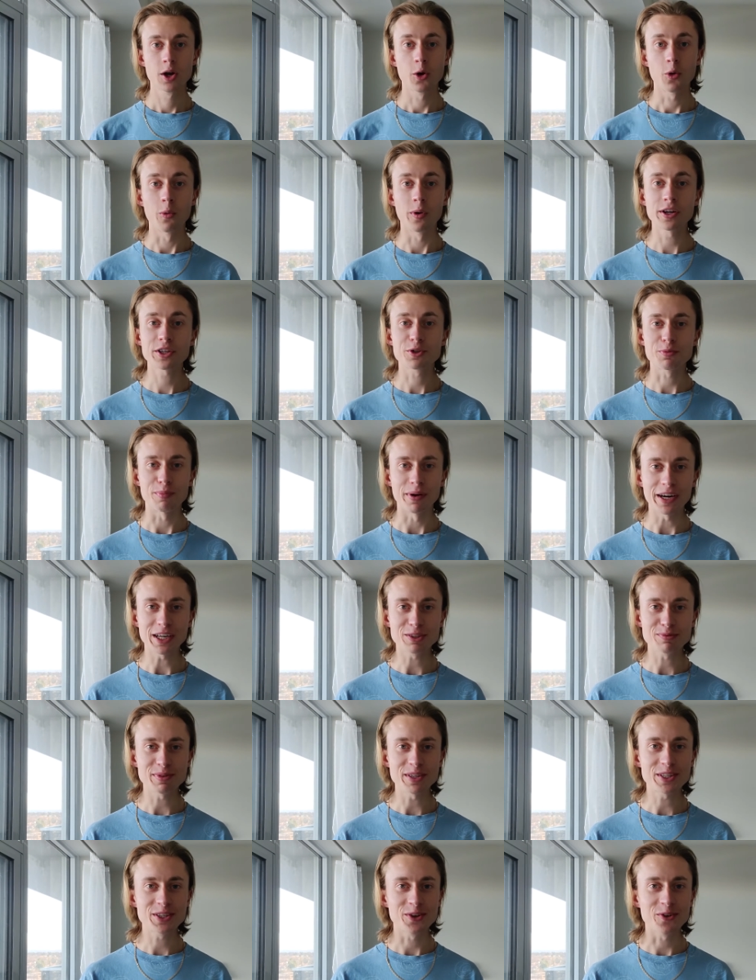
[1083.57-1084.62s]
Which brings
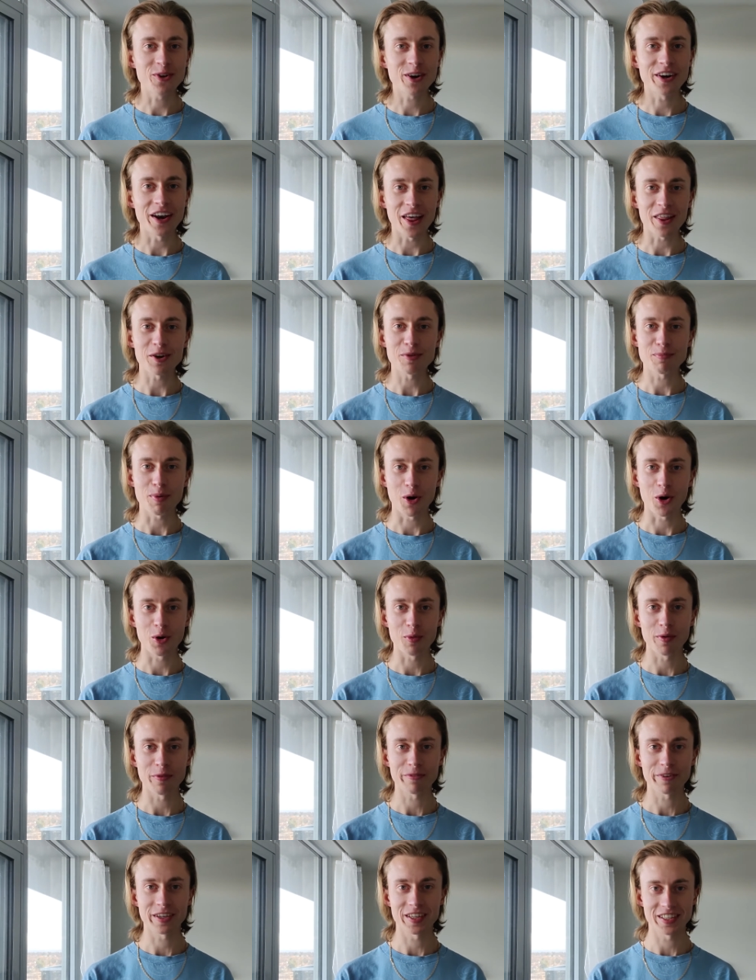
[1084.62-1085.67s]
me to another poem
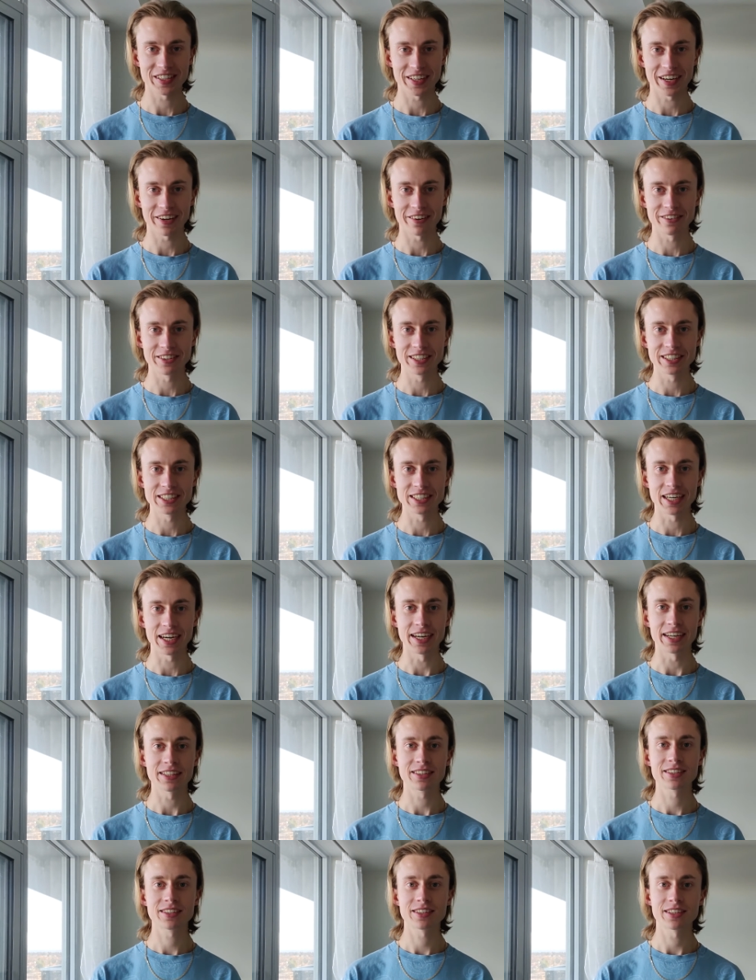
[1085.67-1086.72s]
of his that I really
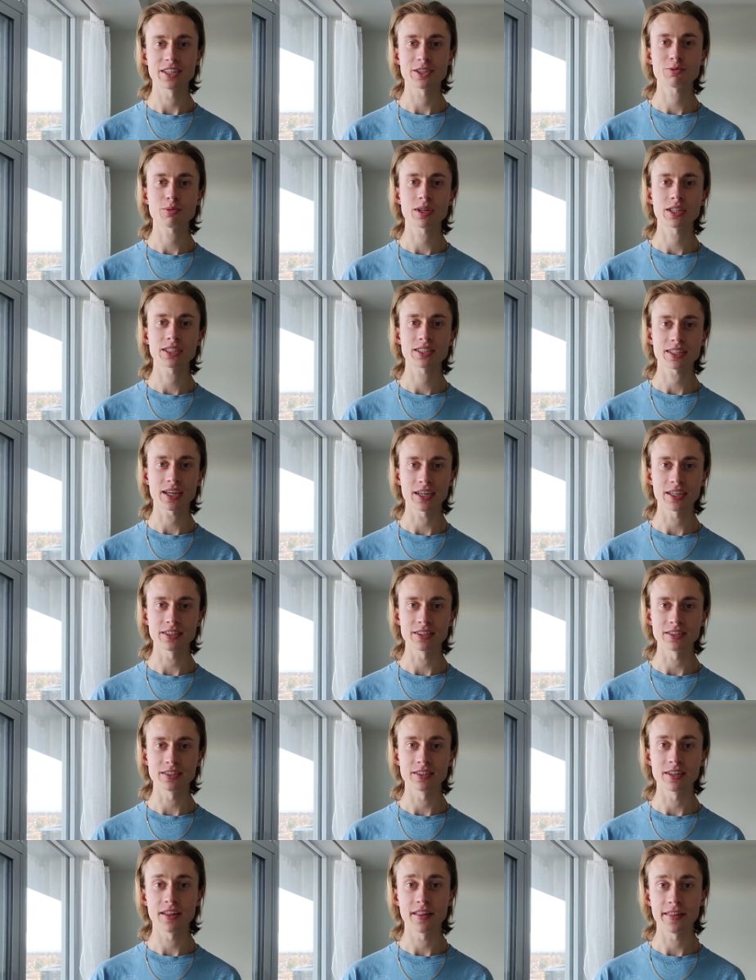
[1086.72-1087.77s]
liked. This one is
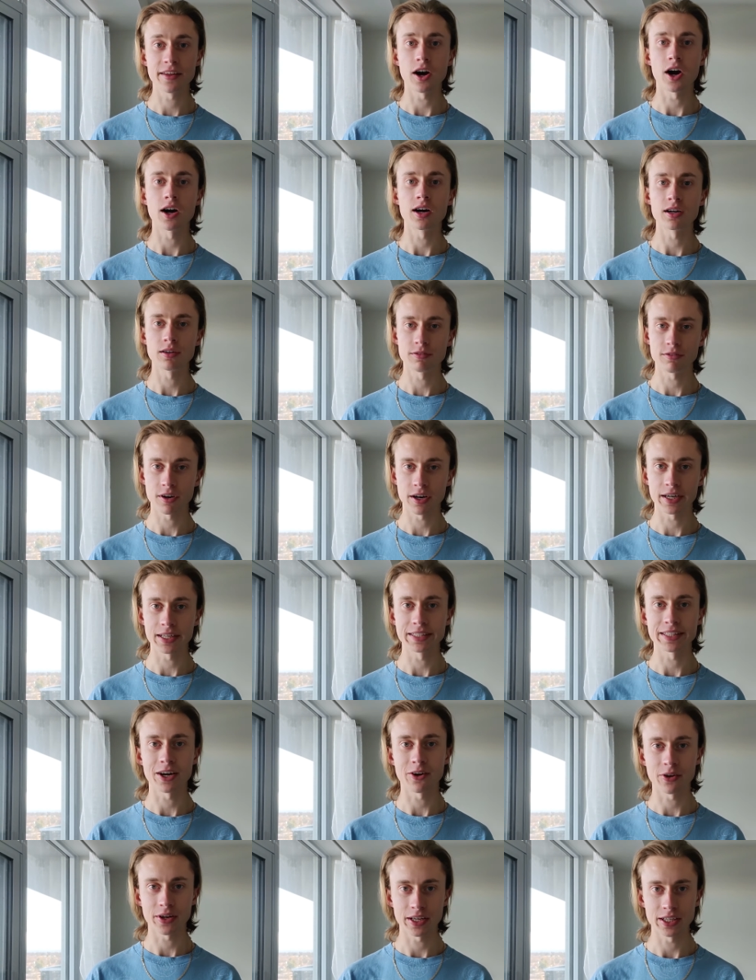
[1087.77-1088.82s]
titled The Art of Running
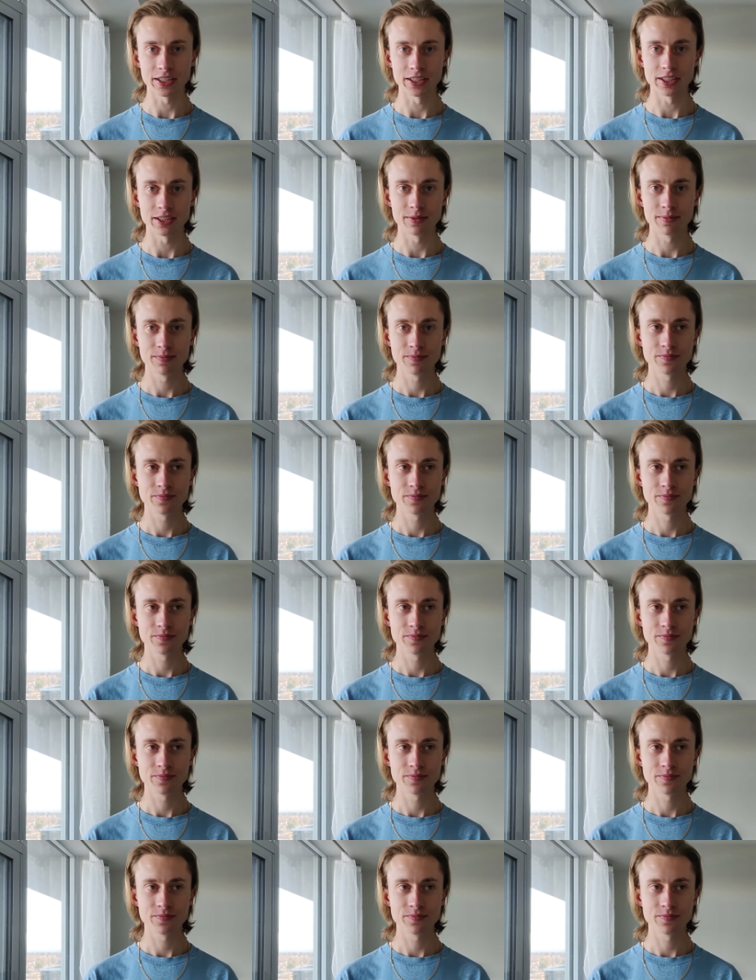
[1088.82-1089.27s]
Downhill.